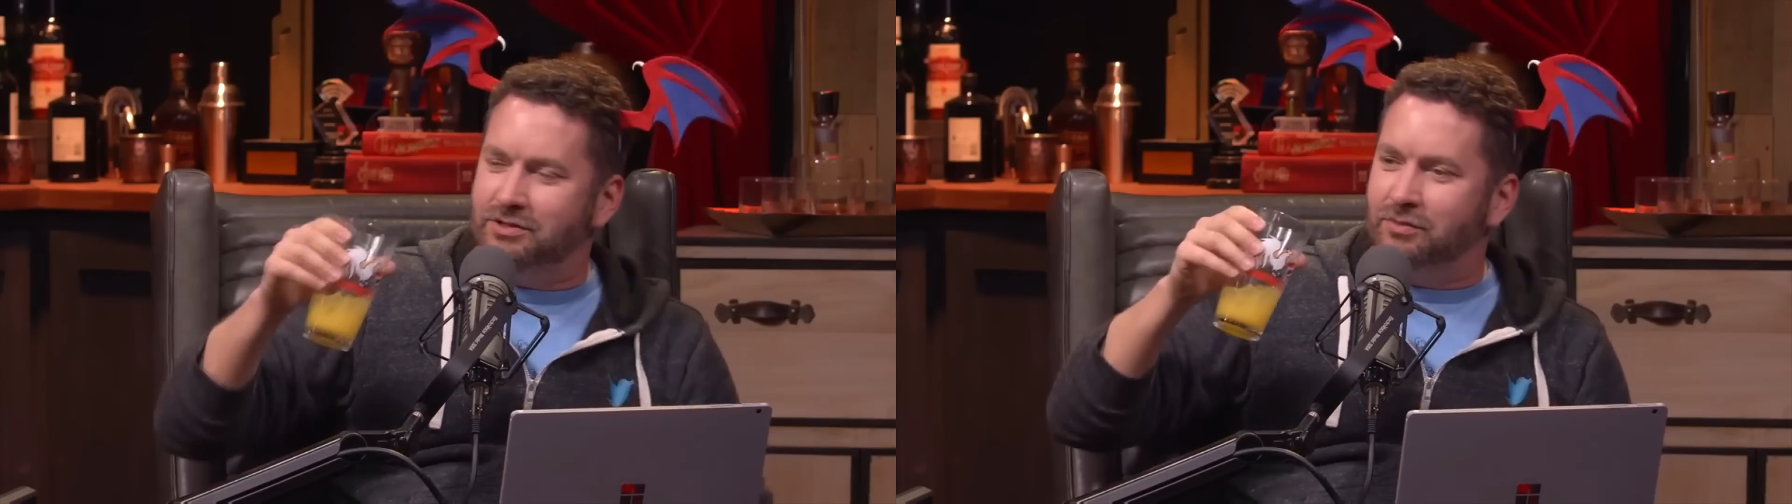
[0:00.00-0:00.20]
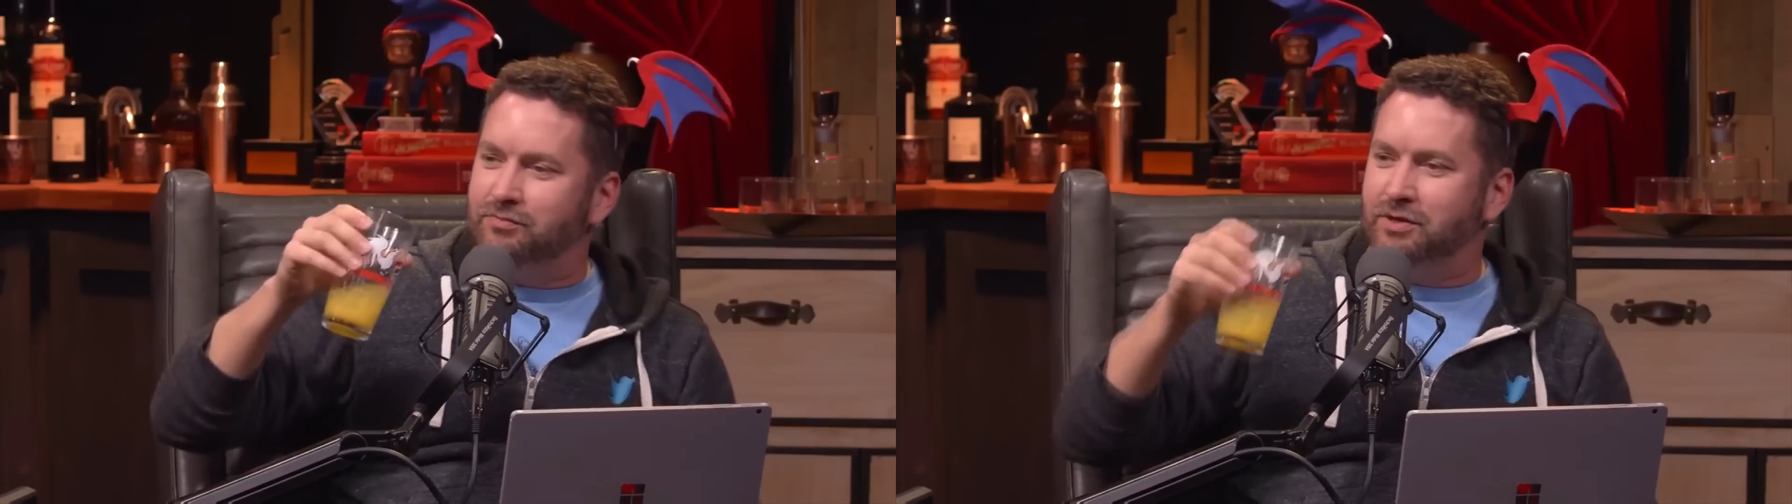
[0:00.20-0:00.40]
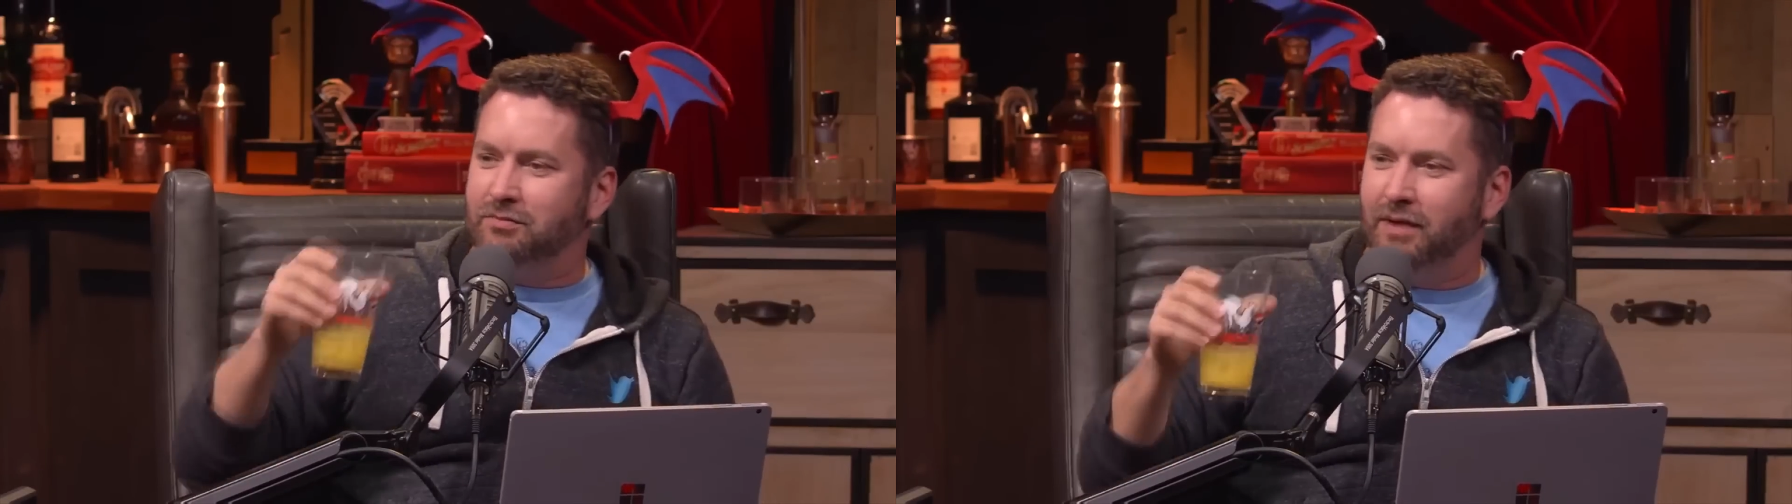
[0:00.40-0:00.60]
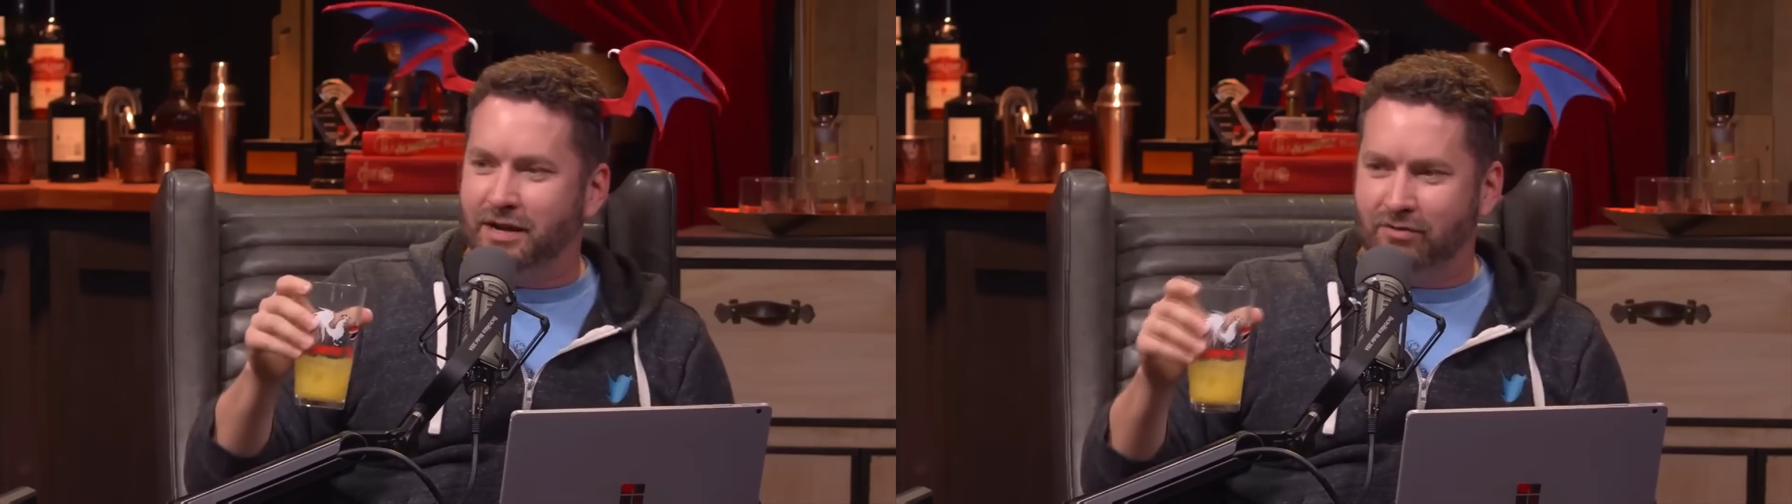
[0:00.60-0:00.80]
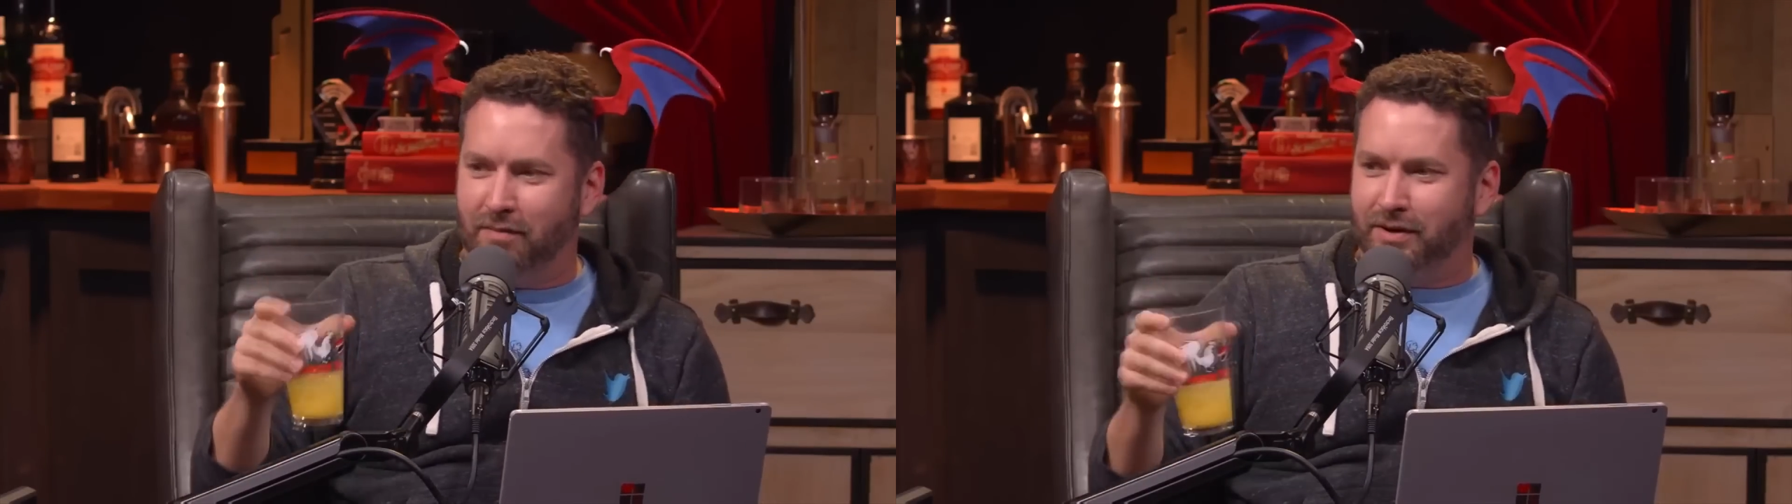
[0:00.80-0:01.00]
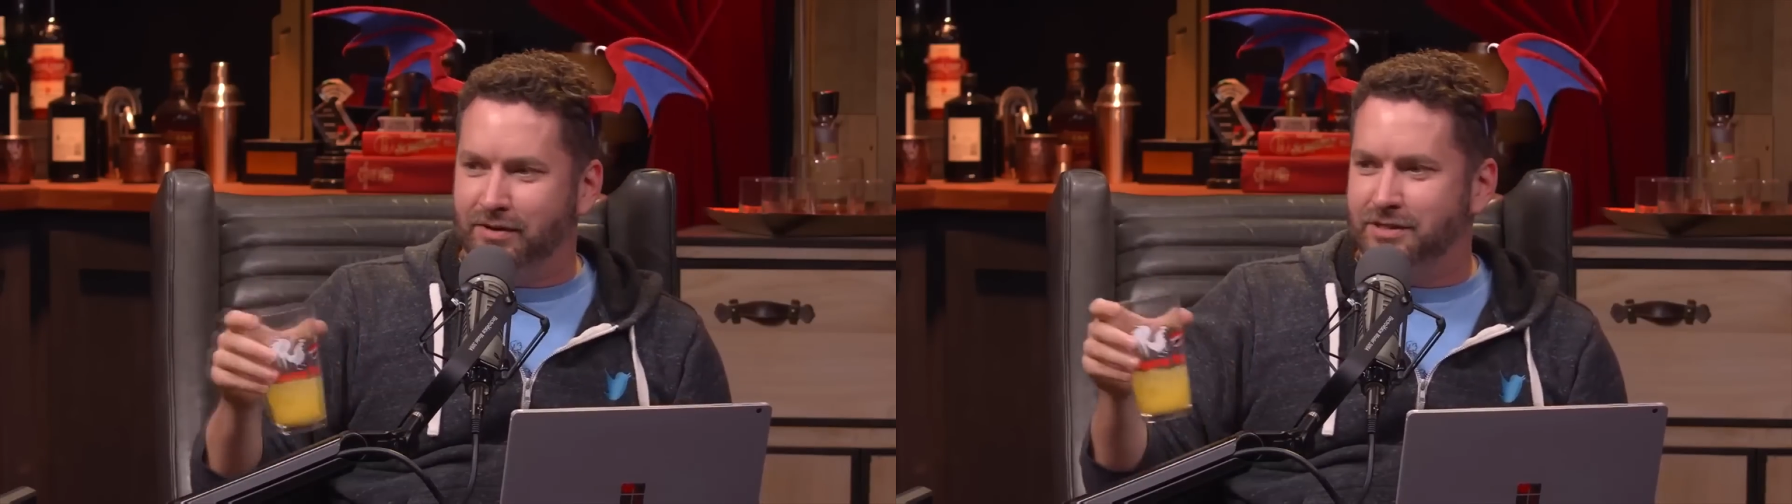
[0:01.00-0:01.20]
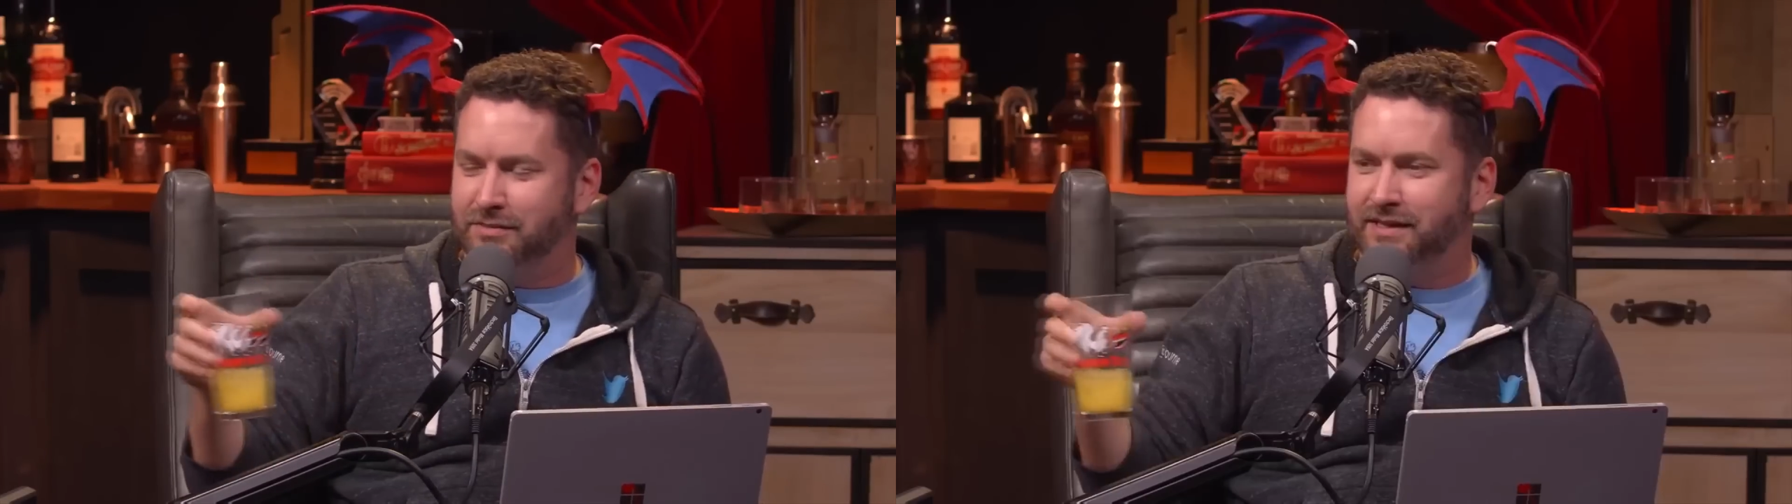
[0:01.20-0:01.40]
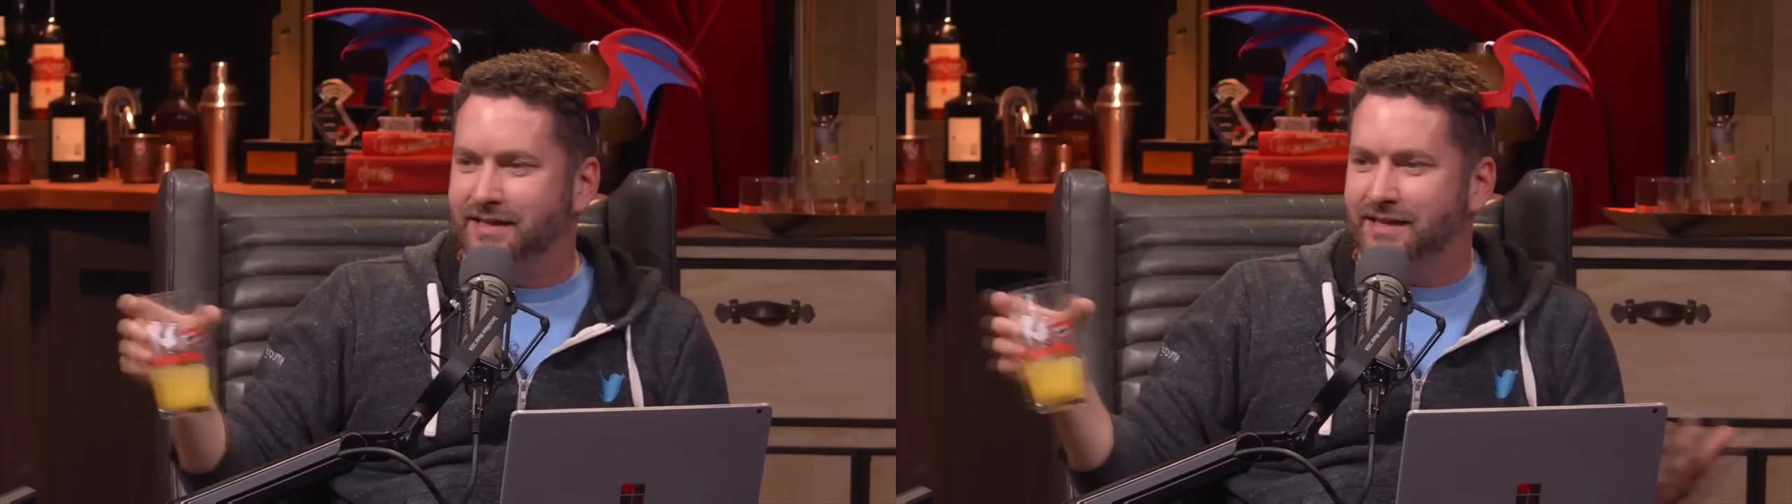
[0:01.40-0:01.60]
They're money grubbing or something like that.